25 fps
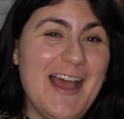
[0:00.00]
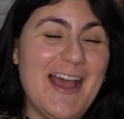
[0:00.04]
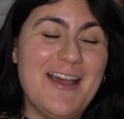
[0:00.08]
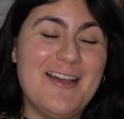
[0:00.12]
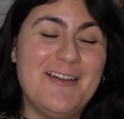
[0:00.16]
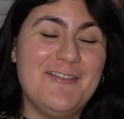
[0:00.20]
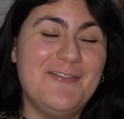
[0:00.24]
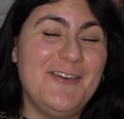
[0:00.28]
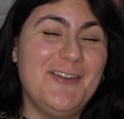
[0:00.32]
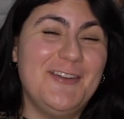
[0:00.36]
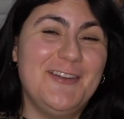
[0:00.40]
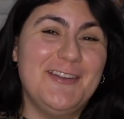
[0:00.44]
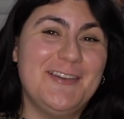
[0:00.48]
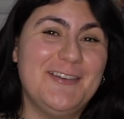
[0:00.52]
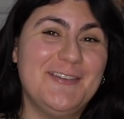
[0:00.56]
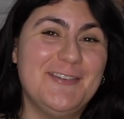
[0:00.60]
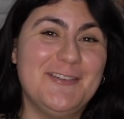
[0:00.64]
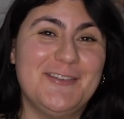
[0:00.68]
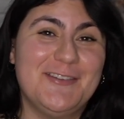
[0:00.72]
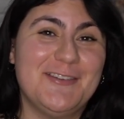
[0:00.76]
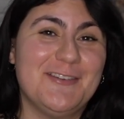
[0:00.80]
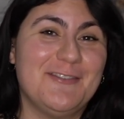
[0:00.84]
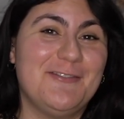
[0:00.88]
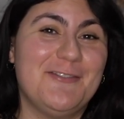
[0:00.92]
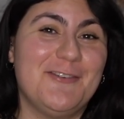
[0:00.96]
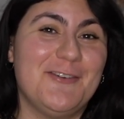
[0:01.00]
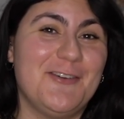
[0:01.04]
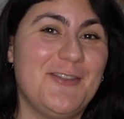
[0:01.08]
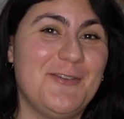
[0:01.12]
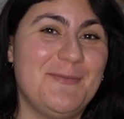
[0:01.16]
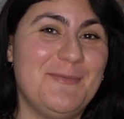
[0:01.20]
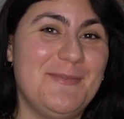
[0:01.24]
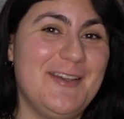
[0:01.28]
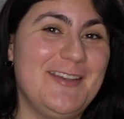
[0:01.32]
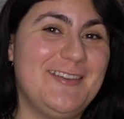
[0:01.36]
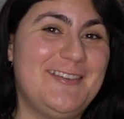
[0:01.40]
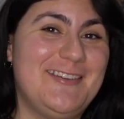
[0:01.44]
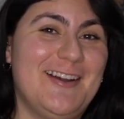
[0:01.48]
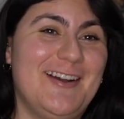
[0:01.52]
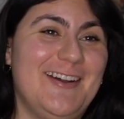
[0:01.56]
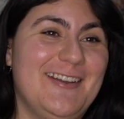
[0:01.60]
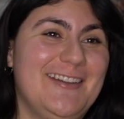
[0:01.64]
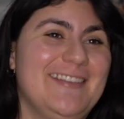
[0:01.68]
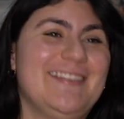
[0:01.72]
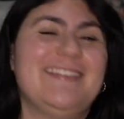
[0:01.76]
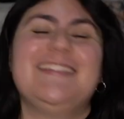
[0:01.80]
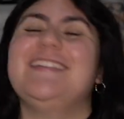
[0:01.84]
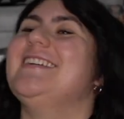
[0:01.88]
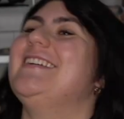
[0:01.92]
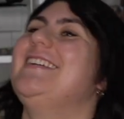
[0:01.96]
I've only used her for the beach,
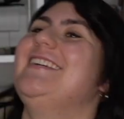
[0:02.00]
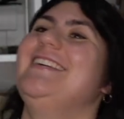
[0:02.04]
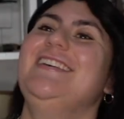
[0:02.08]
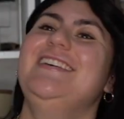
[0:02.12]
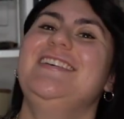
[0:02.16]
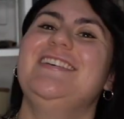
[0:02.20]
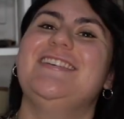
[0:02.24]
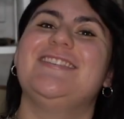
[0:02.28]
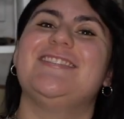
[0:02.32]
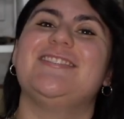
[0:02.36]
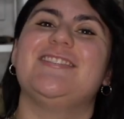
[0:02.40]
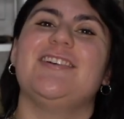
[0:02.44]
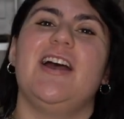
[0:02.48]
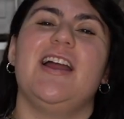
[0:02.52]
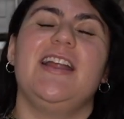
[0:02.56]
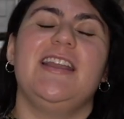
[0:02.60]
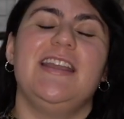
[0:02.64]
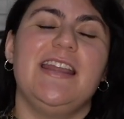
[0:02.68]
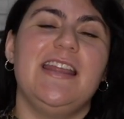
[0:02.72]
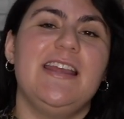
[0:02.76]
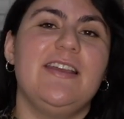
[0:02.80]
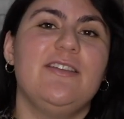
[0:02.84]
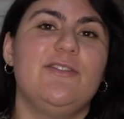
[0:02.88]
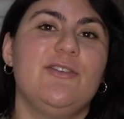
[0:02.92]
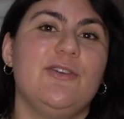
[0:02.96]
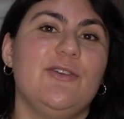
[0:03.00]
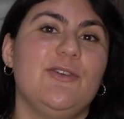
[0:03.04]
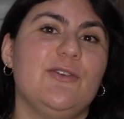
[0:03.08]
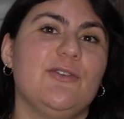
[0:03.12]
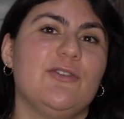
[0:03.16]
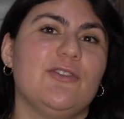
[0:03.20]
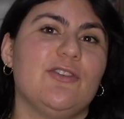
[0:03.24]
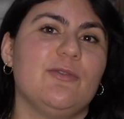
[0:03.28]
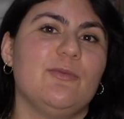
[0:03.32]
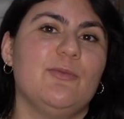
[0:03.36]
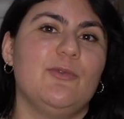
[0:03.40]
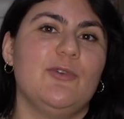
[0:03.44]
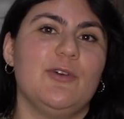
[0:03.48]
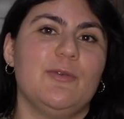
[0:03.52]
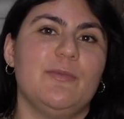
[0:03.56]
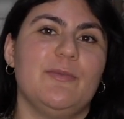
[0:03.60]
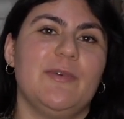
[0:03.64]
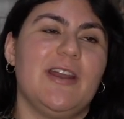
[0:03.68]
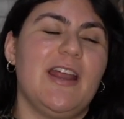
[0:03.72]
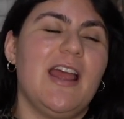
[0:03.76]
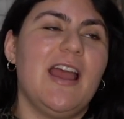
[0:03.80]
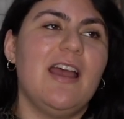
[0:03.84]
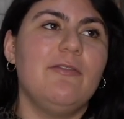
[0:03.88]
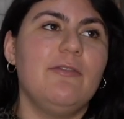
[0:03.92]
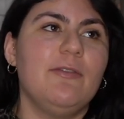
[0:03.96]
honestly, so I need to use her more.
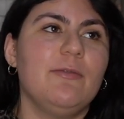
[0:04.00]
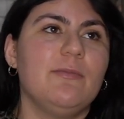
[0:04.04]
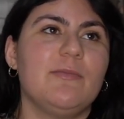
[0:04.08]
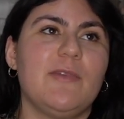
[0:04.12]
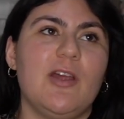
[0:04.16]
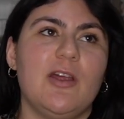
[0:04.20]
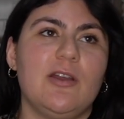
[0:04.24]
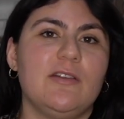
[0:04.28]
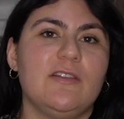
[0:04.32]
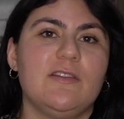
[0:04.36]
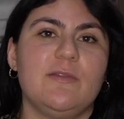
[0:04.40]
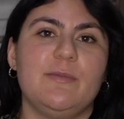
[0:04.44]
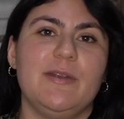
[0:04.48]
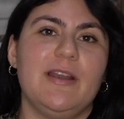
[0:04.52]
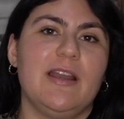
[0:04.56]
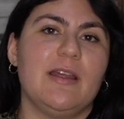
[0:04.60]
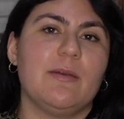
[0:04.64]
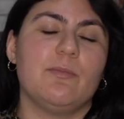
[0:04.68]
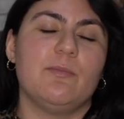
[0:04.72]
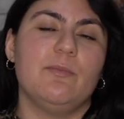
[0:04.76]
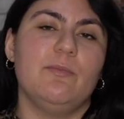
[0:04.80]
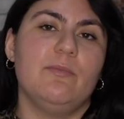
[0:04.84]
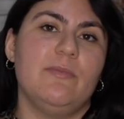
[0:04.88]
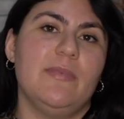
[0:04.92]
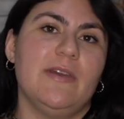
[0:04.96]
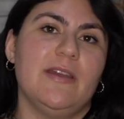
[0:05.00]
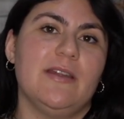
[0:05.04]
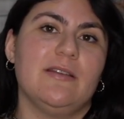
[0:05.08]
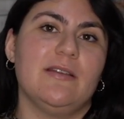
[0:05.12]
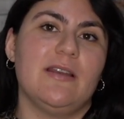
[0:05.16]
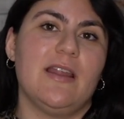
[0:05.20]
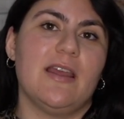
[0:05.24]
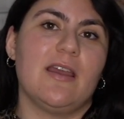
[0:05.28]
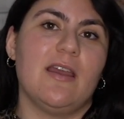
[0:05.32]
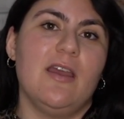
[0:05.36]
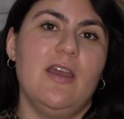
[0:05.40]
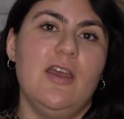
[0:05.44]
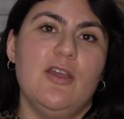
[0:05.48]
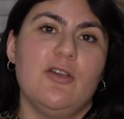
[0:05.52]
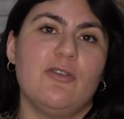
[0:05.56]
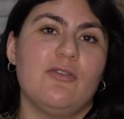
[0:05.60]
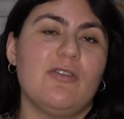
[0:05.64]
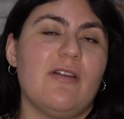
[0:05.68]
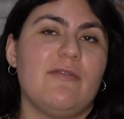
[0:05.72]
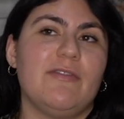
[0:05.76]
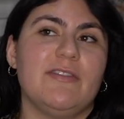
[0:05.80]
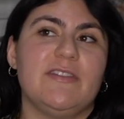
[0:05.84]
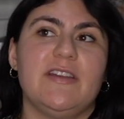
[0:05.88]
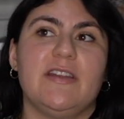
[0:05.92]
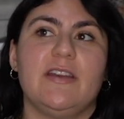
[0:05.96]
But I haven't honestly like been like
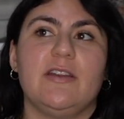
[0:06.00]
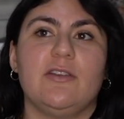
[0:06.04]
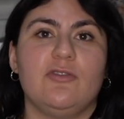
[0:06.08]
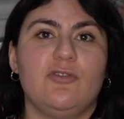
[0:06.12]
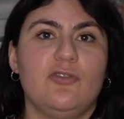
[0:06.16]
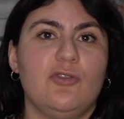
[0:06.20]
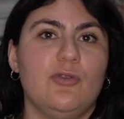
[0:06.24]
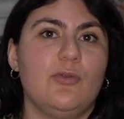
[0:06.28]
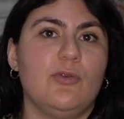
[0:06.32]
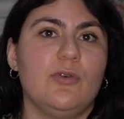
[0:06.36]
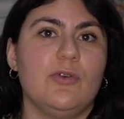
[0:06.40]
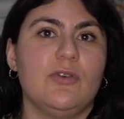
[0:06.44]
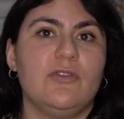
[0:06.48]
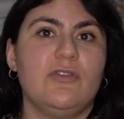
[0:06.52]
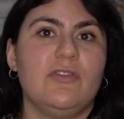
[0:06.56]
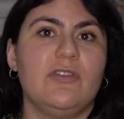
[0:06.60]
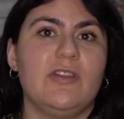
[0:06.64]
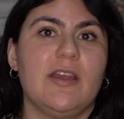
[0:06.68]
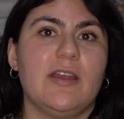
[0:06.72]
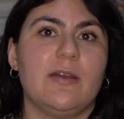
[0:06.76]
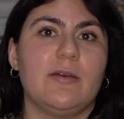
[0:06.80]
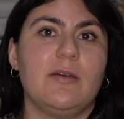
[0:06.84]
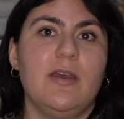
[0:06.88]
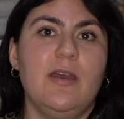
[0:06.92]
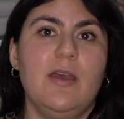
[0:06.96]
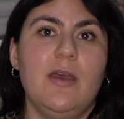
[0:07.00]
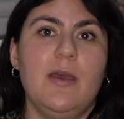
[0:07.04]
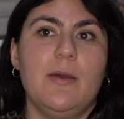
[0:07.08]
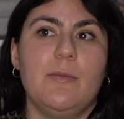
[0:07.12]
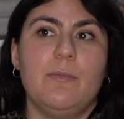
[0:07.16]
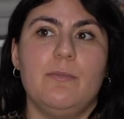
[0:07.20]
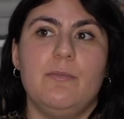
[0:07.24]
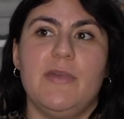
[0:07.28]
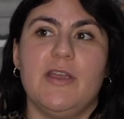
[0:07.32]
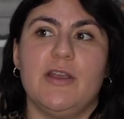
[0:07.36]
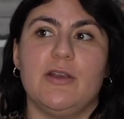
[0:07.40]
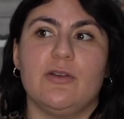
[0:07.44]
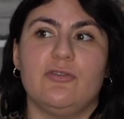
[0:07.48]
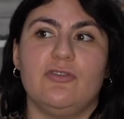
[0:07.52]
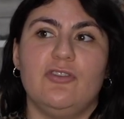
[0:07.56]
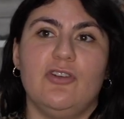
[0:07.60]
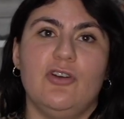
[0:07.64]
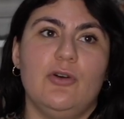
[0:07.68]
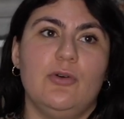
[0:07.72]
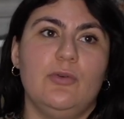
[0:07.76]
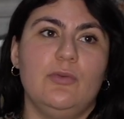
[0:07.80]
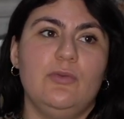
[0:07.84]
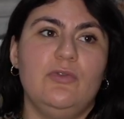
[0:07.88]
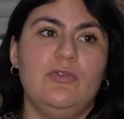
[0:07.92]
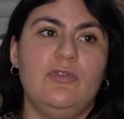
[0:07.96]
gravitating towards like bigger
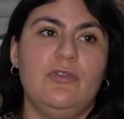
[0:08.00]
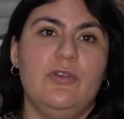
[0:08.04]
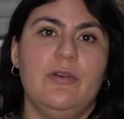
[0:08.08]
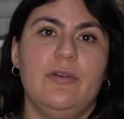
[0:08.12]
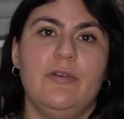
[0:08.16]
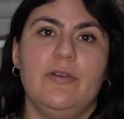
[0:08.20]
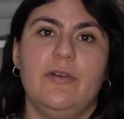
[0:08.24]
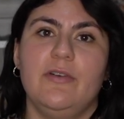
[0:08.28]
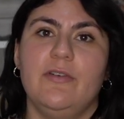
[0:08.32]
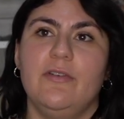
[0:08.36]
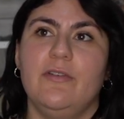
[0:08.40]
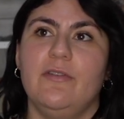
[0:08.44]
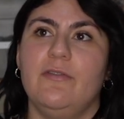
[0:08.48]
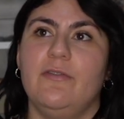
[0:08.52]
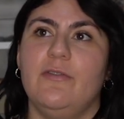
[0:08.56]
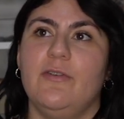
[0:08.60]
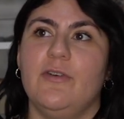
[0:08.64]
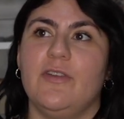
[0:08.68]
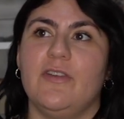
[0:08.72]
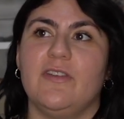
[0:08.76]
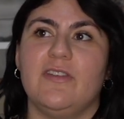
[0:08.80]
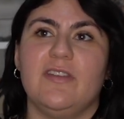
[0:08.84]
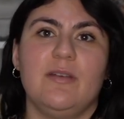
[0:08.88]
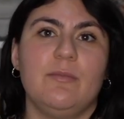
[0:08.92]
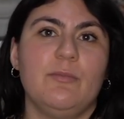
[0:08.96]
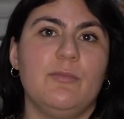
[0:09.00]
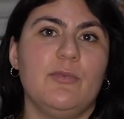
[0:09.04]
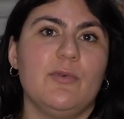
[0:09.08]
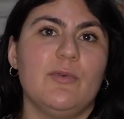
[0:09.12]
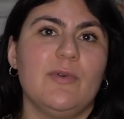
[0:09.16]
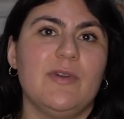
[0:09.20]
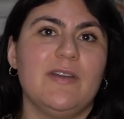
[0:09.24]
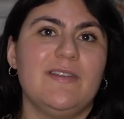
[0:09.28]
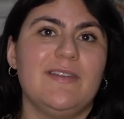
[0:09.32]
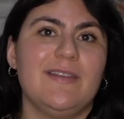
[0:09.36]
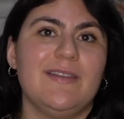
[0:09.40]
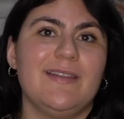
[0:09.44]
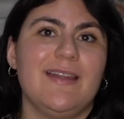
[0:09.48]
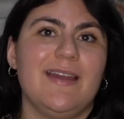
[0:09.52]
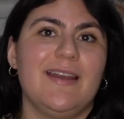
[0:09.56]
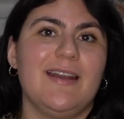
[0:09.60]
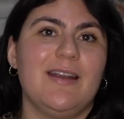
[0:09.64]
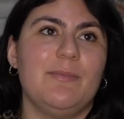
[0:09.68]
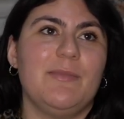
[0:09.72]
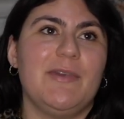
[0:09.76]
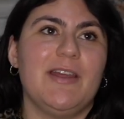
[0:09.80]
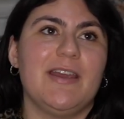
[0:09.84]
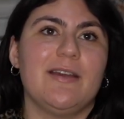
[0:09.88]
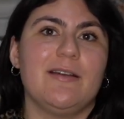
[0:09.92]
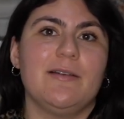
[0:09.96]
totes, for the simple reason that
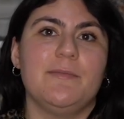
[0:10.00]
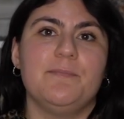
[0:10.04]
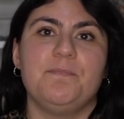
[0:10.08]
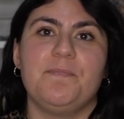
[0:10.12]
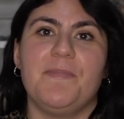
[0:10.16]
I'm like